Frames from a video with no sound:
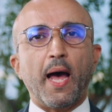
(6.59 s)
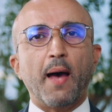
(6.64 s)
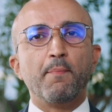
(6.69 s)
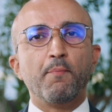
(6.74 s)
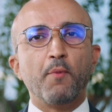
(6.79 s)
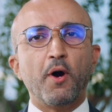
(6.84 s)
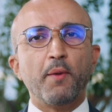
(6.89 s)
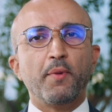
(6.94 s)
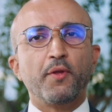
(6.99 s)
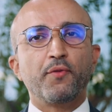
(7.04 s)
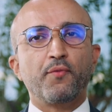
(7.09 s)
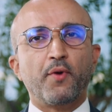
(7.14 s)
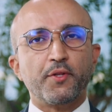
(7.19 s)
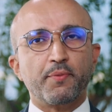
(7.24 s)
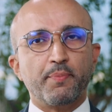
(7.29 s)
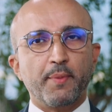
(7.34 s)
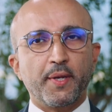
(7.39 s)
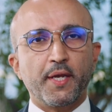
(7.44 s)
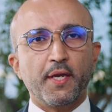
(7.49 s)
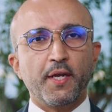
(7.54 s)
I'm Mohammed
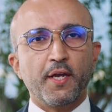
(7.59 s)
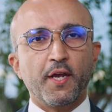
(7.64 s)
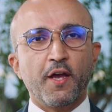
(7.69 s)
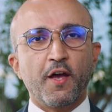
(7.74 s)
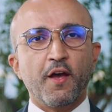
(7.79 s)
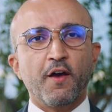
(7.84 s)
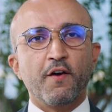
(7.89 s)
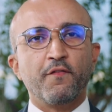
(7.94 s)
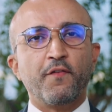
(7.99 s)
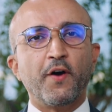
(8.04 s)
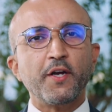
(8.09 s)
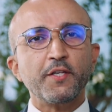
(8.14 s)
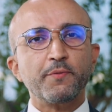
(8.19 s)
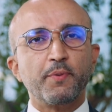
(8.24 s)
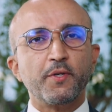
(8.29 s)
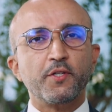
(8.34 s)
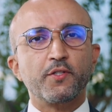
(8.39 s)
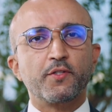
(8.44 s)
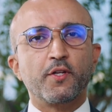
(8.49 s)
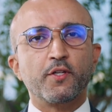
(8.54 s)
Retmi, Vice
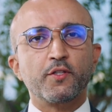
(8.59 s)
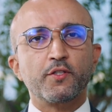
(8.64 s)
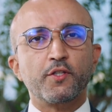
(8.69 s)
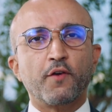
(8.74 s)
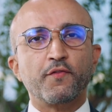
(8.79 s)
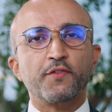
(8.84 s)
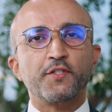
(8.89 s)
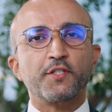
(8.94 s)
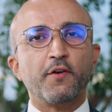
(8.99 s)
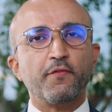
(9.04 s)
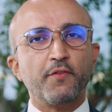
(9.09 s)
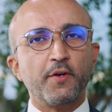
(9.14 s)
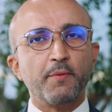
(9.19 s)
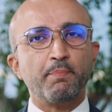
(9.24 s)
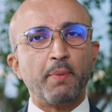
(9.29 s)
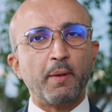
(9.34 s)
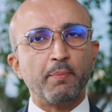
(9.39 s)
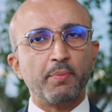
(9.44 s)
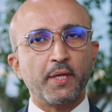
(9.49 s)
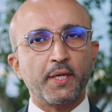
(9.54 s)
President of Sovereign
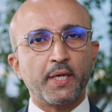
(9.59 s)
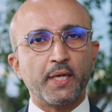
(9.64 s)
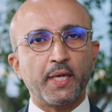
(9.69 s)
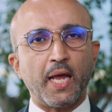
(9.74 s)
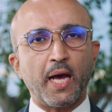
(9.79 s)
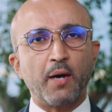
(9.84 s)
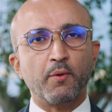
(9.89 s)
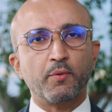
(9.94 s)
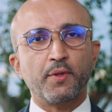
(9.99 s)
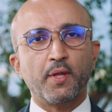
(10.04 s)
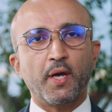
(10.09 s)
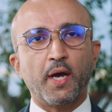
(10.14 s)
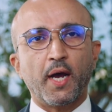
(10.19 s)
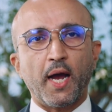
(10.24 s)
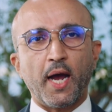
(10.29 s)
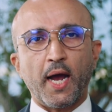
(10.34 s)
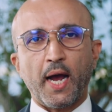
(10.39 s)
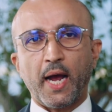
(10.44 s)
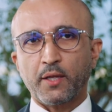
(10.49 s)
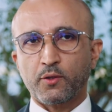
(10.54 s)
Public Cloud
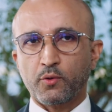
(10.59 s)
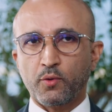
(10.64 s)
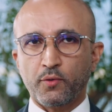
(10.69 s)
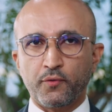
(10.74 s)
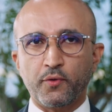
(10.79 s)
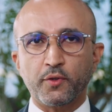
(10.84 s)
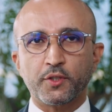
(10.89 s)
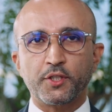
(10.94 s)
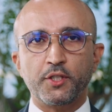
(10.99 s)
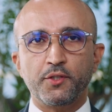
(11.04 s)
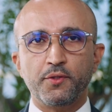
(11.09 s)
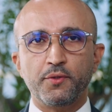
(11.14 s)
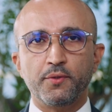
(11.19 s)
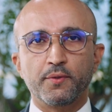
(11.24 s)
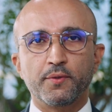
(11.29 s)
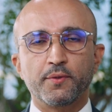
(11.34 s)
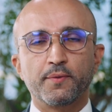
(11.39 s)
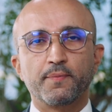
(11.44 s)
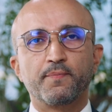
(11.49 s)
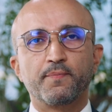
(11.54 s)
at Core42.